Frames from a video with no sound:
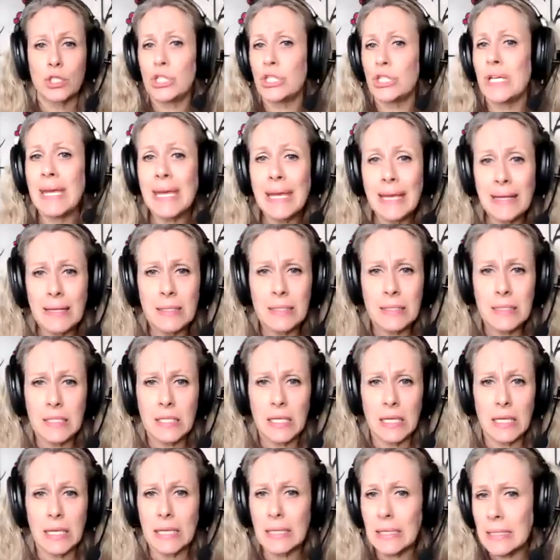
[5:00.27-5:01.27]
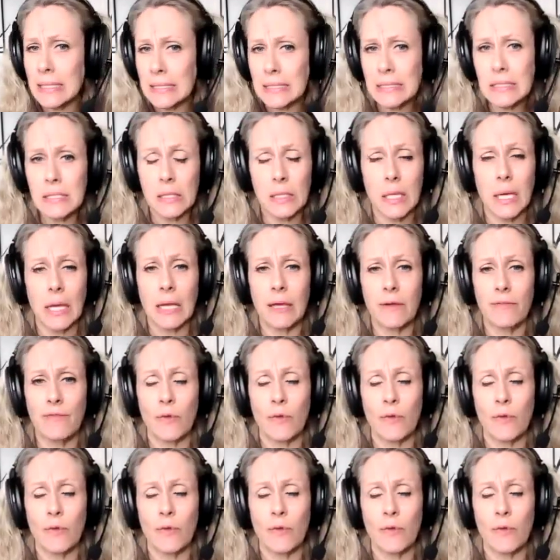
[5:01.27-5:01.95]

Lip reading: chance in his life